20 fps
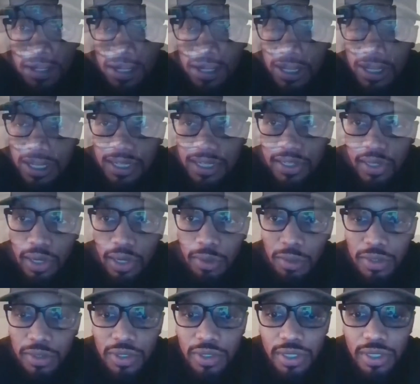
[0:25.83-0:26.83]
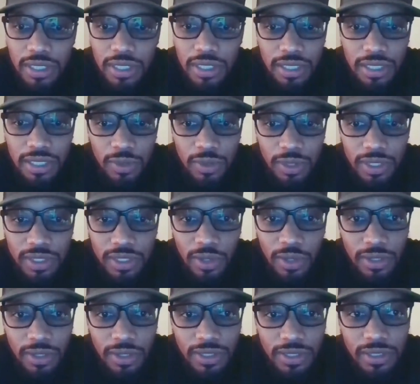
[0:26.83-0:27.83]
So I want you to just sort of
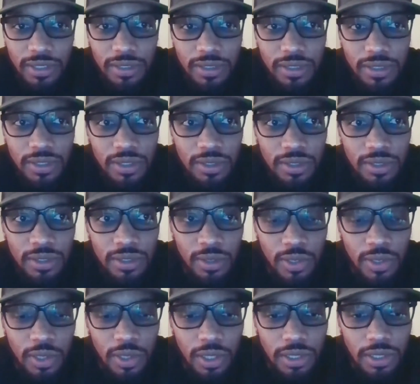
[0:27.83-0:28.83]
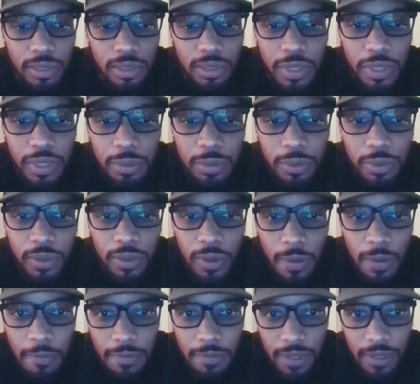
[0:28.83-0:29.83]
talk to the people
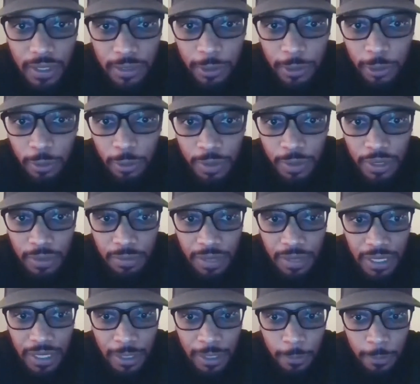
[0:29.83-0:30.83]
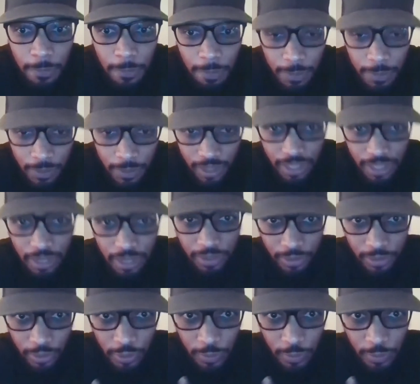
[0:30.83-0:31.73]
a little bit about the character you